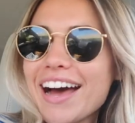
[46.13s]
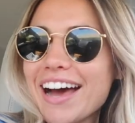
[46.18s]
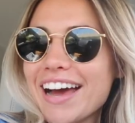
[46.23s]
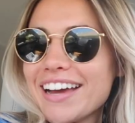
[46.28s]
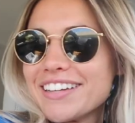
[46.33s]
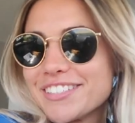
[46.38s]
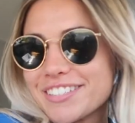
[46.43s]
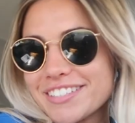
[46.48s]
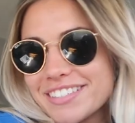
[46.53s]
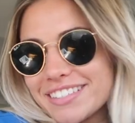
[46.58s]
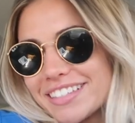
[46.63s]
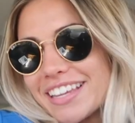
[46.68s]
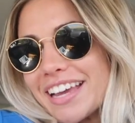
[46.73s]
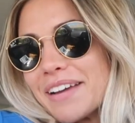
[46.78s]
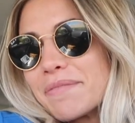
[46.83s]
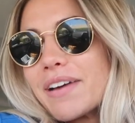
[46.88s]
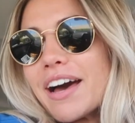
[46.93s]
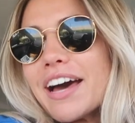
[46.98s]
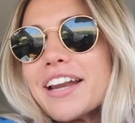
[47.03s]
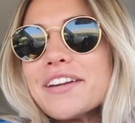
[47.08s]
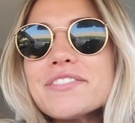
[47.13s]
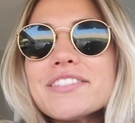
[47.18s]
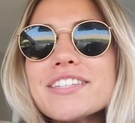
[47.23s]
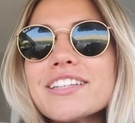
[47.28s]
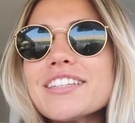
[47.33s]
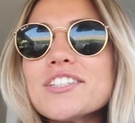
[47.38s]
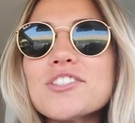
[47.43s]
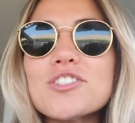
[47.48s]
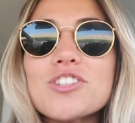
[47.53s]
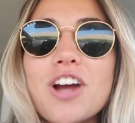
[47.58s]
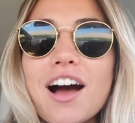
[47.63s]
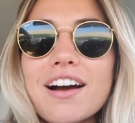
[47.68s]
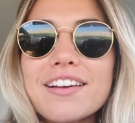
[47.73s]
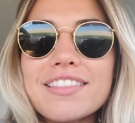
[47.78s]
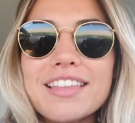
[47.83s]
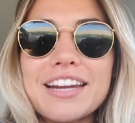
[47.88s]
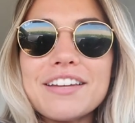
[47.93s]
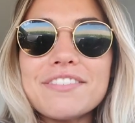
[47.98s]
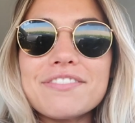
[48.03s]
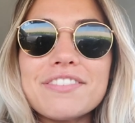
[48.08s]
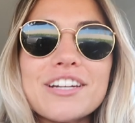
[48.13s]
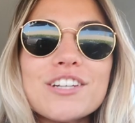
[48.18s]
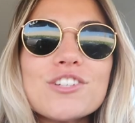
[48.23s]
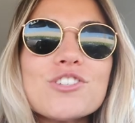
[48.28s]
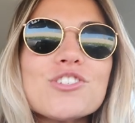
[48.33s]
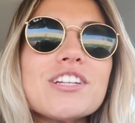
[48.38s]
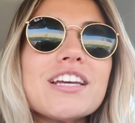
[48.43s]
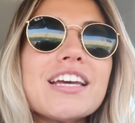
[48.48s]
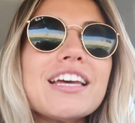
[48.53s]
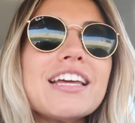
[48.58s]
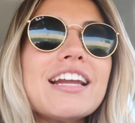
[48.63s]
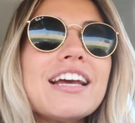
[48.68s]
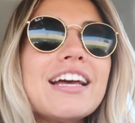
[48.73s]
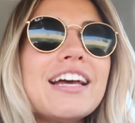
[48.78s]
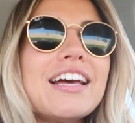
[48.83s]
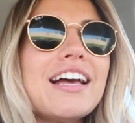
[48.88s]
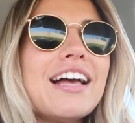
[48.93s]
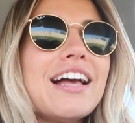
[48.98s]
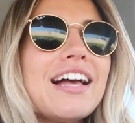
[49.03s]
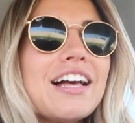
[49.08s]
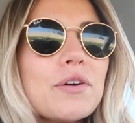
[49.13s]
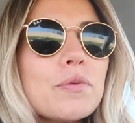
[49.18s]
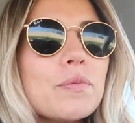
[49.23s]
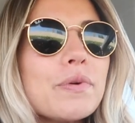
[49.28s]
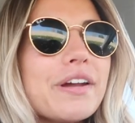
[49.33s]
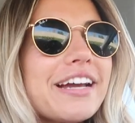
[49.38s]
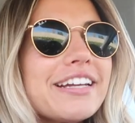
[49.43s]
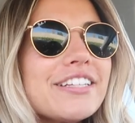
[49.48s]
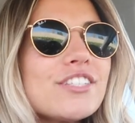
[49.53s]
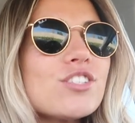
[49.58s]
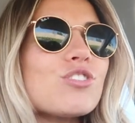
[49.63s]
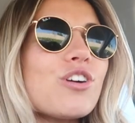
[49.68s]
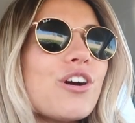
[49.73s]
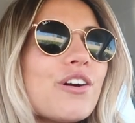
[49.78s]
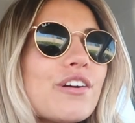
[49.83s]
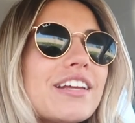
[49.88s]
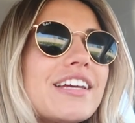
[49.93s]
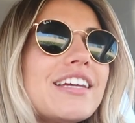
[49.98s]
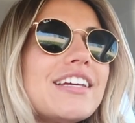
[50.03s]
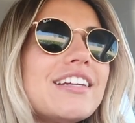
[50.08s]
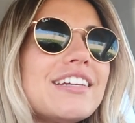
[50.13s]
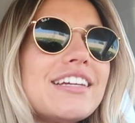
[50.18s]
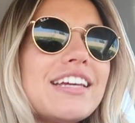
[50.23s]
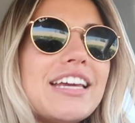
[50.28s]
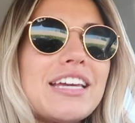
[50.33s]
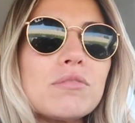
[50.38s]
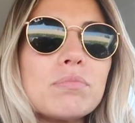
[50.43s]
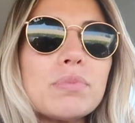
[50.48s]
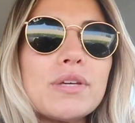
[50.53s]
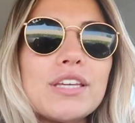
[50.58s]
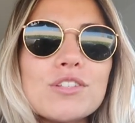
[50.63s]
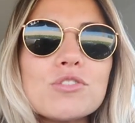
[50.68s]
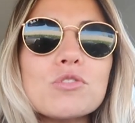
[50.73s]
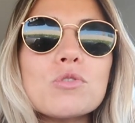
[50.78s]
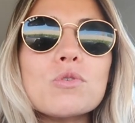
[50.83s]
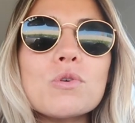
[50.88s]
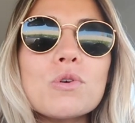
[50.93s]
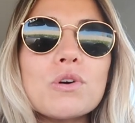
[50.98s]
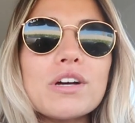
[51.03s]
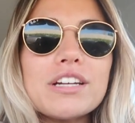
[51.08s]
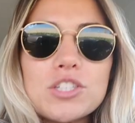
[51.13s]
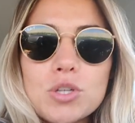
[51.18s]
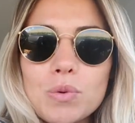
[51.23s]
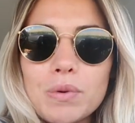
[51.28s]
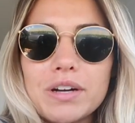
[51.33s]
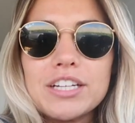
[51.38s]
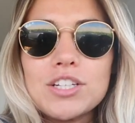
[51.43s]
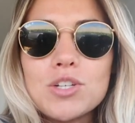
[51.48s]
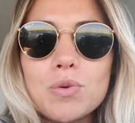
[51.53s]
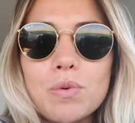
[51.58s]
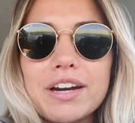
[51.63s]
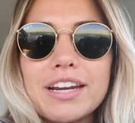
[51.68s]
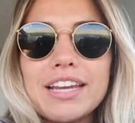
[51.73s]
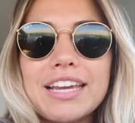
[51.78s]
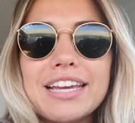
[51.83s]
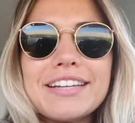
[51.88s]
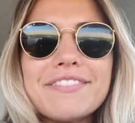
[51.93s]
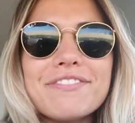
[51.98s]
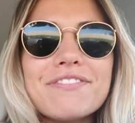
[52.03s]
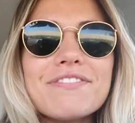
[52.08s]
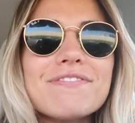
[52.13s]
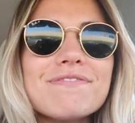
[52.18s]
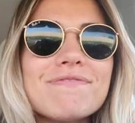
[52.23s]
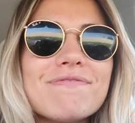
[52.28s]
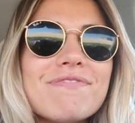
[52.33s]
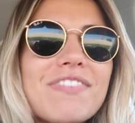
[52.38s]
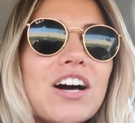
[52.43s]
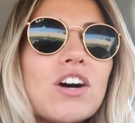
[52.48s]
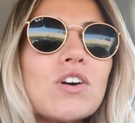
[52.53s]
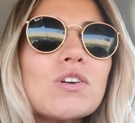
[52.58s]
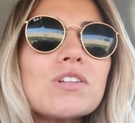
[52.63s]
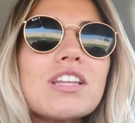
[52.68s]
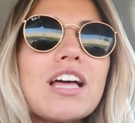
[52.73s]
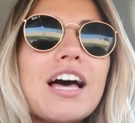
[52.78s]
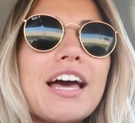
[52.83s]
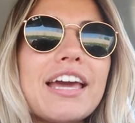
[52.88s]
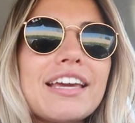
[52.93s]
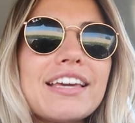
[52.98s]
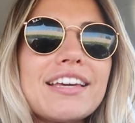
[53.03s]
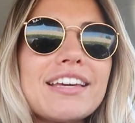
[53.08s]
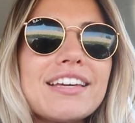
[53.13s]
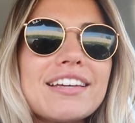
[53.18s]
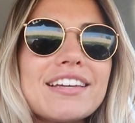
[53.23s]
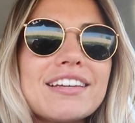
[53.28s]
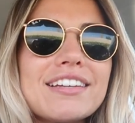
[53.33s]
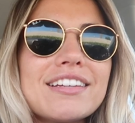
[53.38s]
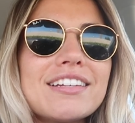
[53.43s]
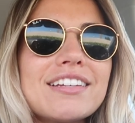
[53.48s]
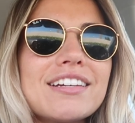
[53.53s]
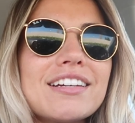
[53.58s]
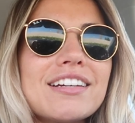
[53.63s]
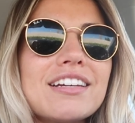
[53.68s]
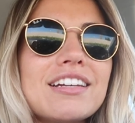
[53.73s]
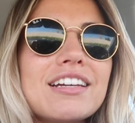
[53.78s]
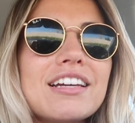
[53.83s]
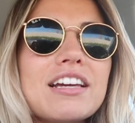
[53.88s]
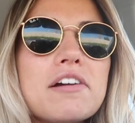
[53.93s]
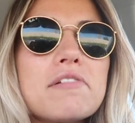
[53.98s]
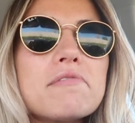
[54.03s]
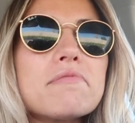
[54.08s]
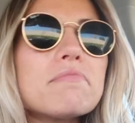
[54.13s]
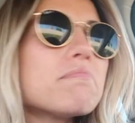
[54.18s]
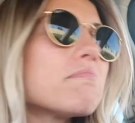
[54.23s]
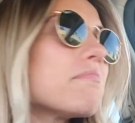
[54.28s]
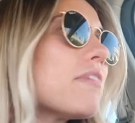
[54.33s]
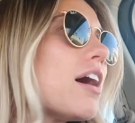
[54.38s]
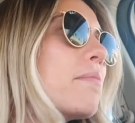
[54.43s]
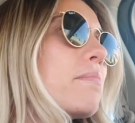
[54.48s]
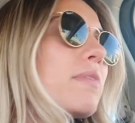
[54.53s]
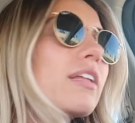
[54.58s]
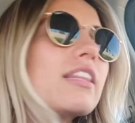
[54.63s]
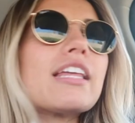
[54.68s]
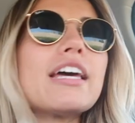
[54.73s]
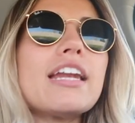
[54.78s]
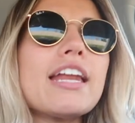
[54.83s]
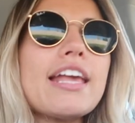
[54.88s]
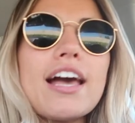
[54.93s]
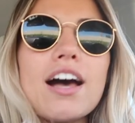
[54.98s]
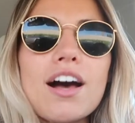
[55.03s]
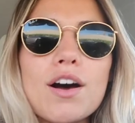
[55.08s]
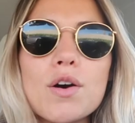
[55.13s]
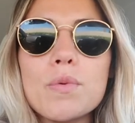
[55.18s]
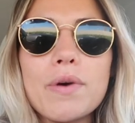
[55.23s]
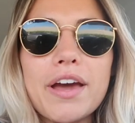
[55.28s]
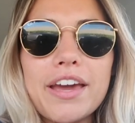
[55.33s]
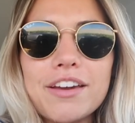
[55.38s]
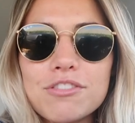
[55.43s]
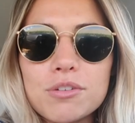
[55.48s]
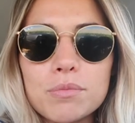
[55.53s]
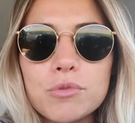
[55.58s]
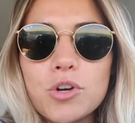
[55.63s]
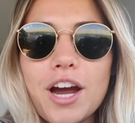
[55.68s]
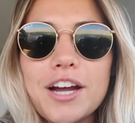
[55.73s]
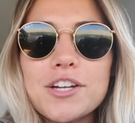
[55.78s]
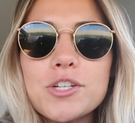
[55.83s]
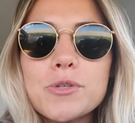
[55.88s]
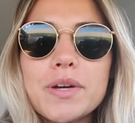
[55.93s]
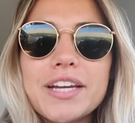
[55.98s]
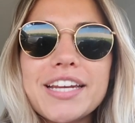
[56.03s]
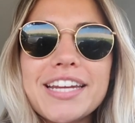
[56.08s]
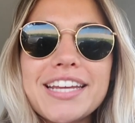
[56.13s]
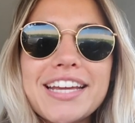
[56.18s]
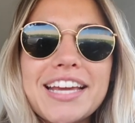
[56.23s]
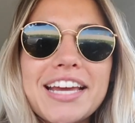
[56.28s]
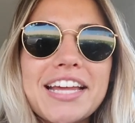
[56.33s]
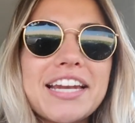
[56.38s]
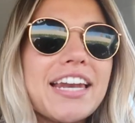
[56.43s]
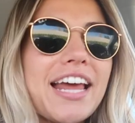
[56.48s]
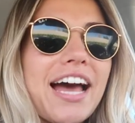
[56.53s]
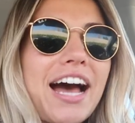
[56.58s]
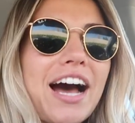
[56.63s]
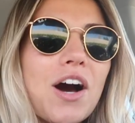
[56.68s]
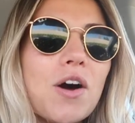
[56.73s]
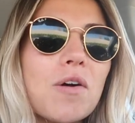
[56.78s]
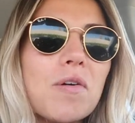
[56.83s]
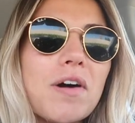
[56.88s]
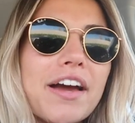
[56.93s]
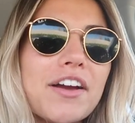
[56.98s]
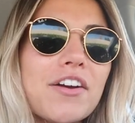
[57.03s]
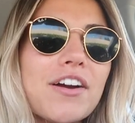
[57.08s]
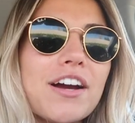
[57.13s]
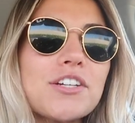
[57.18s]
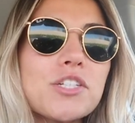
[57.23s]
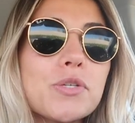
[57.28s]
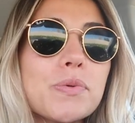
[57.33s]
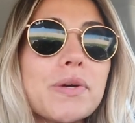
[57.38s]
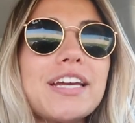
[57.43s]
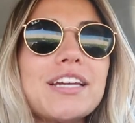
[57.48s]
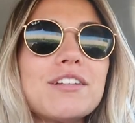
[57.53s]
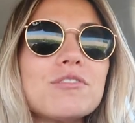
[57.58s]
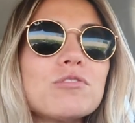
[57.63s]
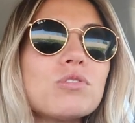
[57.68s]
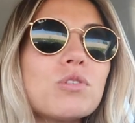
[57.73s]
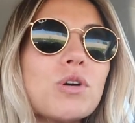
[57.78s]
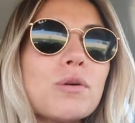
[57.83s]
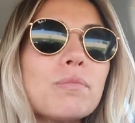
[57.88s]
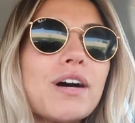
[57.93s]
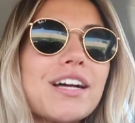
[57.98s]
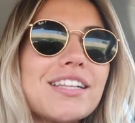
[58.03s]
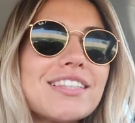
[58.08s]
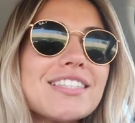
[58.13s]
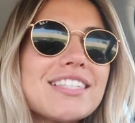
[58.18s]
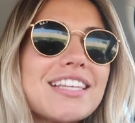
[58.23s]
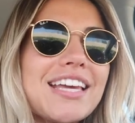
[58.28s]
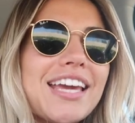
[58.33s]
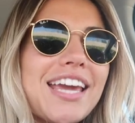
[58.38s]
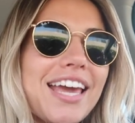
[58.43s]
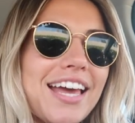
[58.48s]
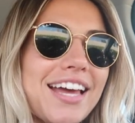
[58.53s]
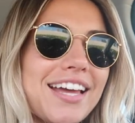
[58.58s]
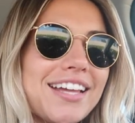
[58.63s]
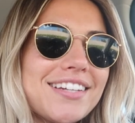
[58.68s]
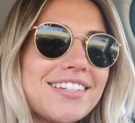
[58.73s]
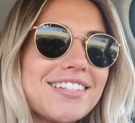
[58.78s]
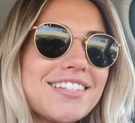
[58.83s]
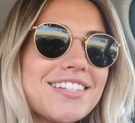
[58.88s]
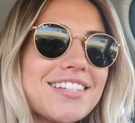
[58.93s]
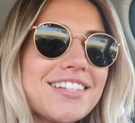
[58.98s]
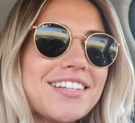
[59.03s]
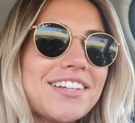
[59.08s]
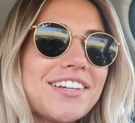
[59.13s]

I'm kind of still in shock that I finished it. When I started in P-School in 2020, it felt like a millennia away from graduating, and now I graduate in 4 months, and